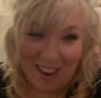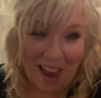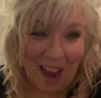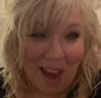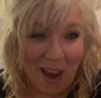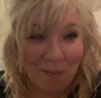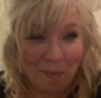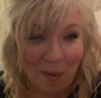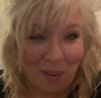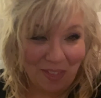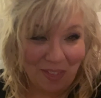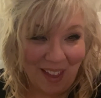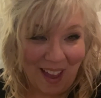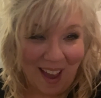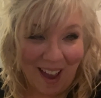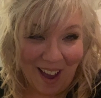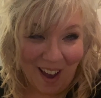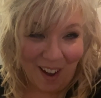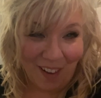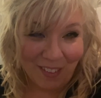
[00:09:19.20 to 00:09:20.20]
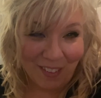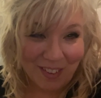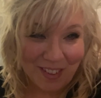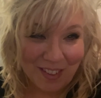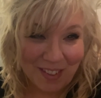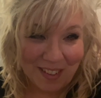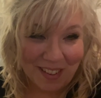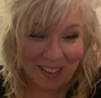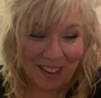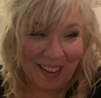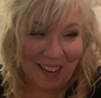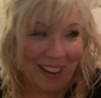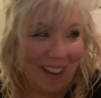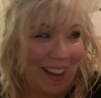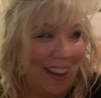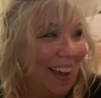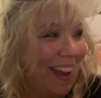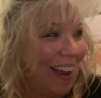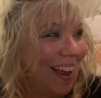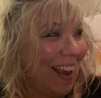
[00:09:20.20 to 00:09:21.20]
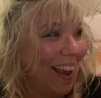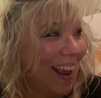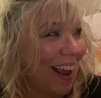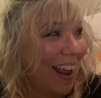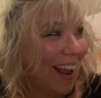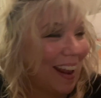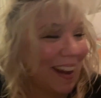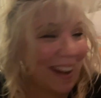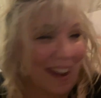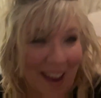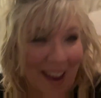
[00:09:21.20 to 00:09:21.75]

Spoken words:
came with the house. And